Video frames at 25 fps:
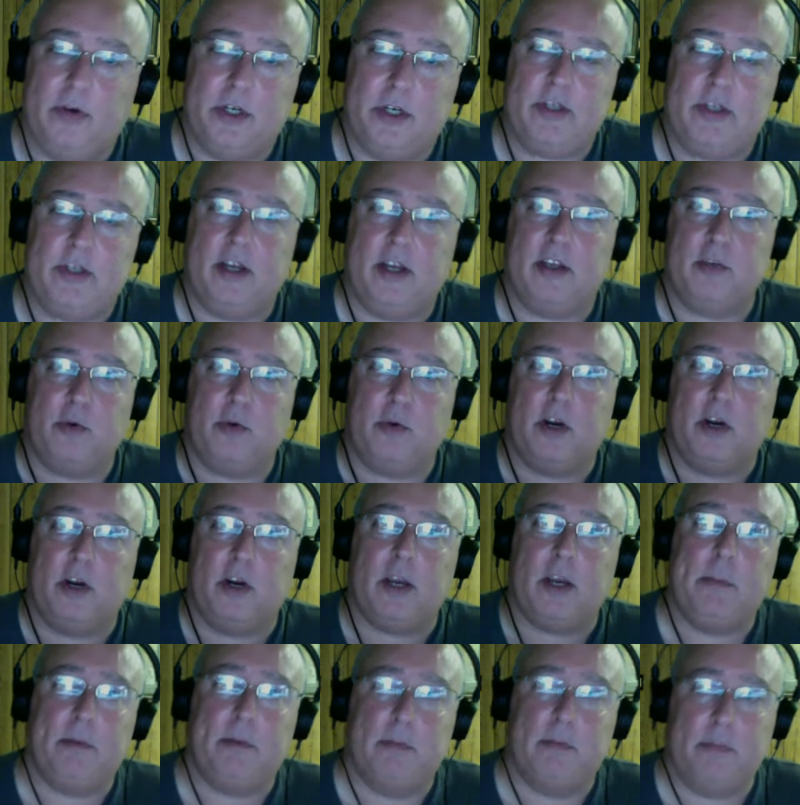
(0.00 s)
tell us where
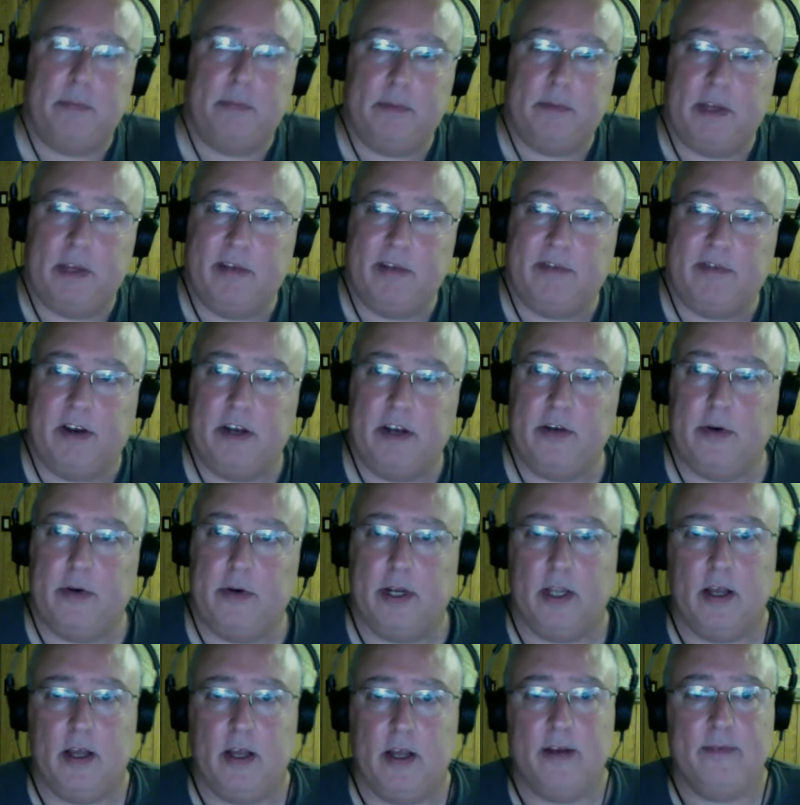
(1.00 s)
people can find you
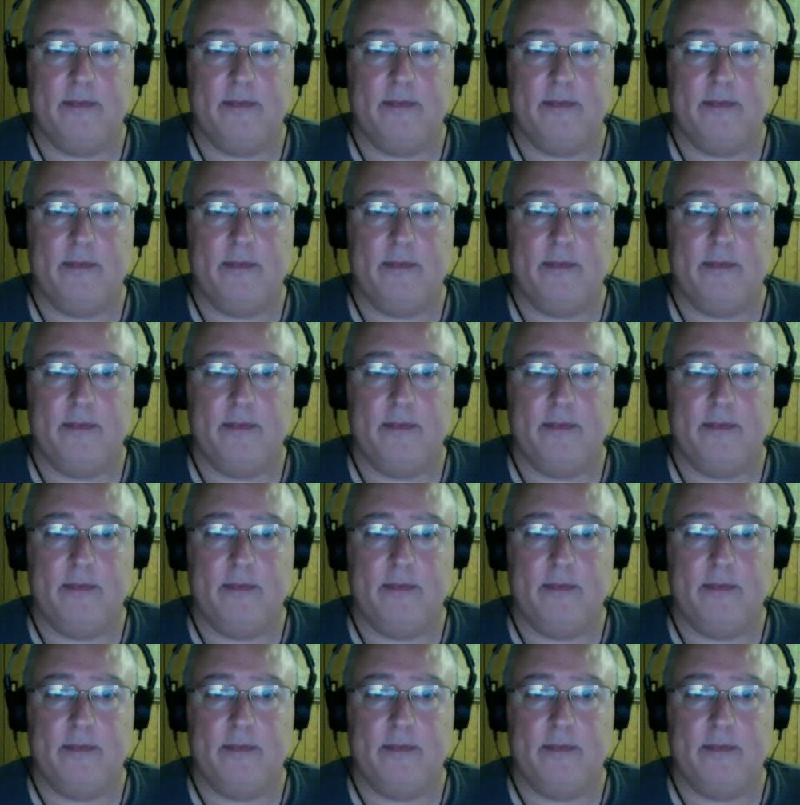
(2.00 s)
online.